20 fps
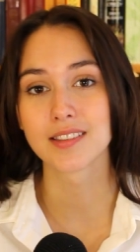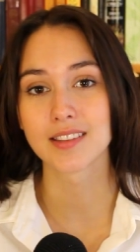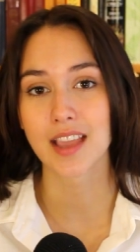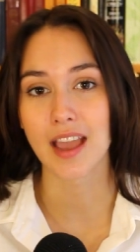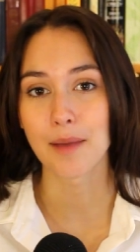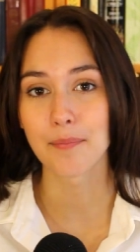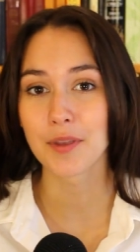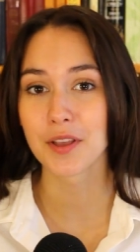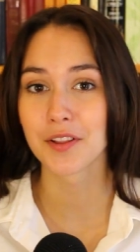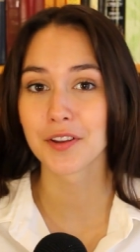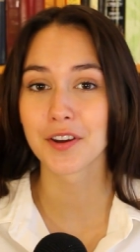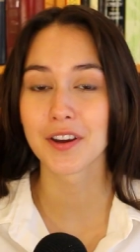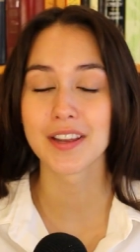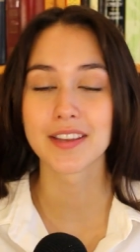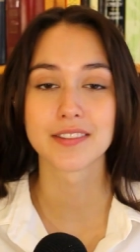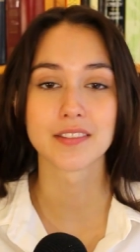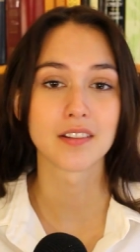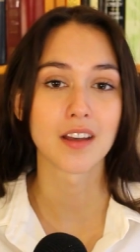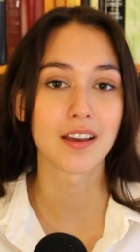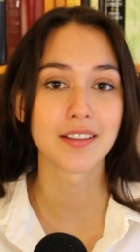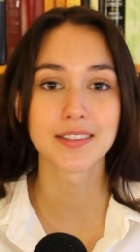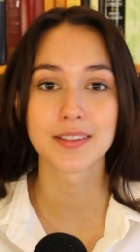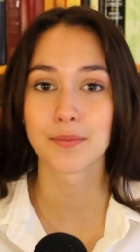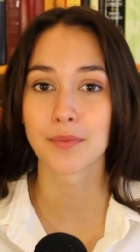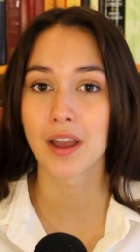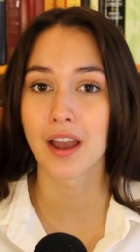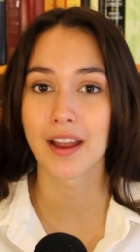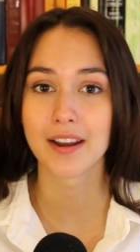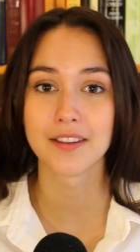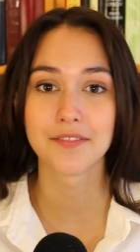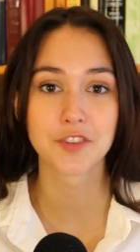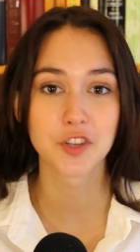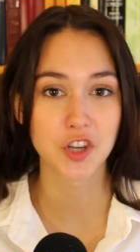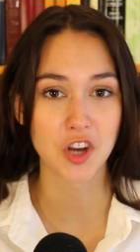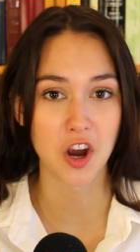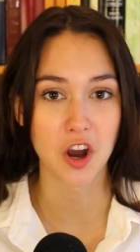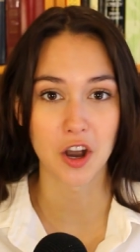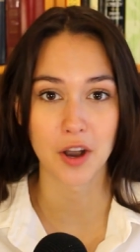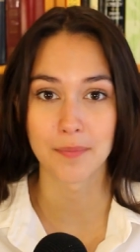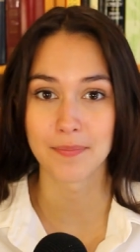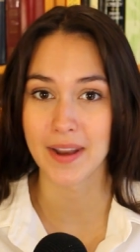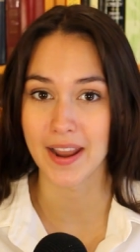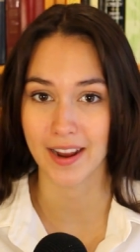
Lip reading: scapular is not some kind of charm